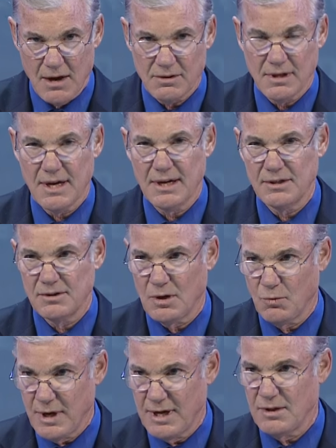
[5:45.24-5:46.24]
outline
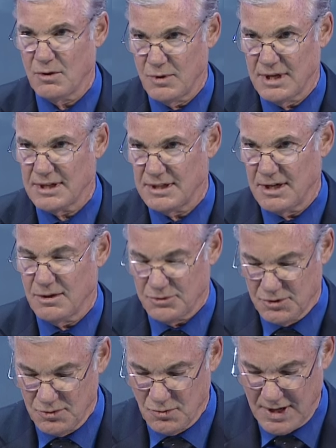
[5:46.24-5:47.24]
a way that we can
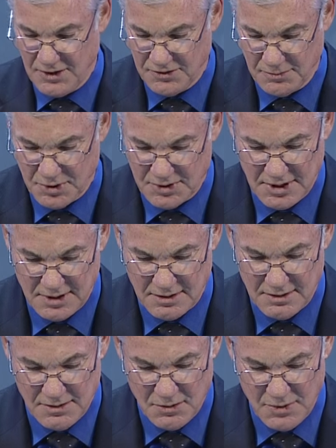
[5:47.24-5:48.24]
help, two ways in
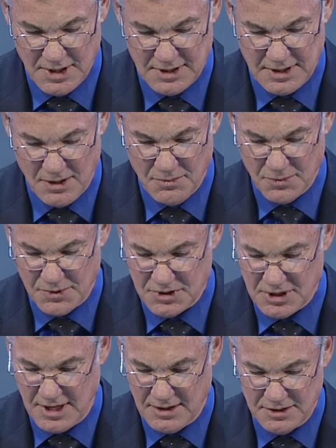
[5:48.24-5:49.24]
particular that we can help with the
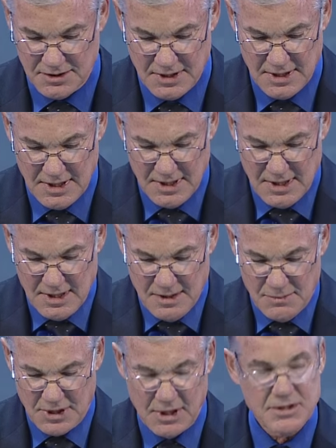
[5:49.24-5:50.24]
challenge.
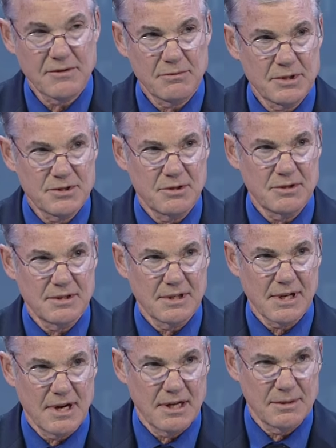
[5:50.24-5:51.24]
Because of the resurgent
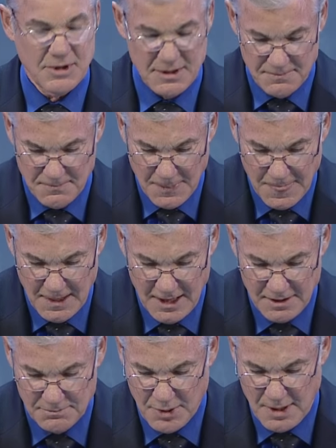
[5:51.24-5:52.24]
economy
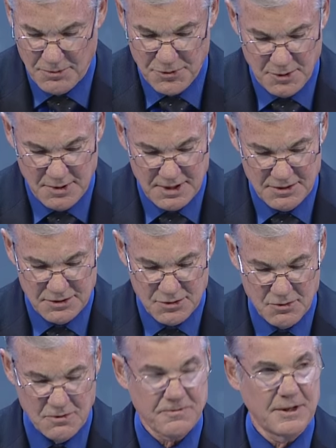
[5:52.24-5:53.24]
and Prop 30,
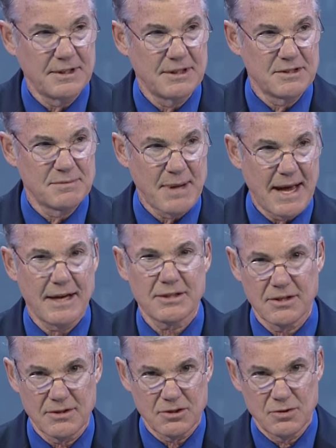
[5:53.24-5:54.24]
school funding is
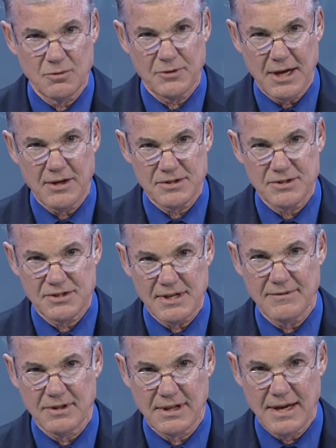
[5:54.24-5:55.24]
back to the
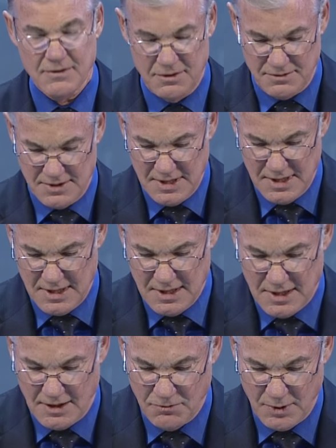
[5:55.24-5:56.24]
2007 level
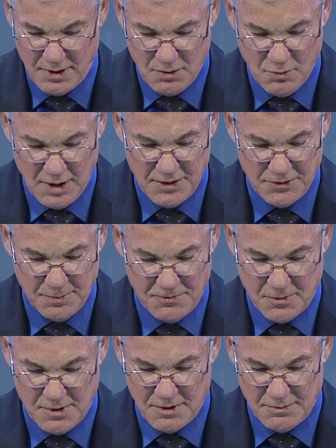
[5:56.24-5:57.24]
of where it was
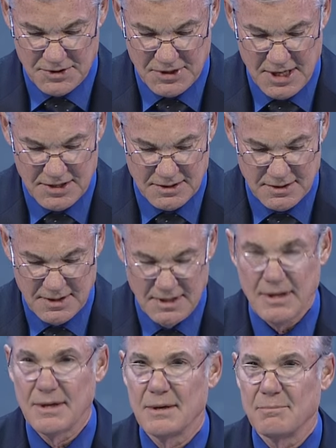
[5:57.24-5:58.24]
before the recession.
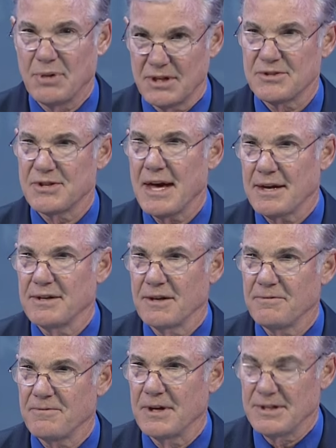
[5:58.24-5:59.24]
But is that
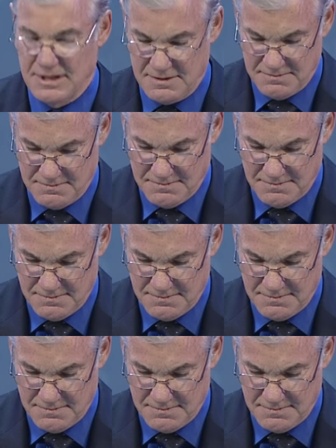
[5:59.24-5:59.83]
enough funding?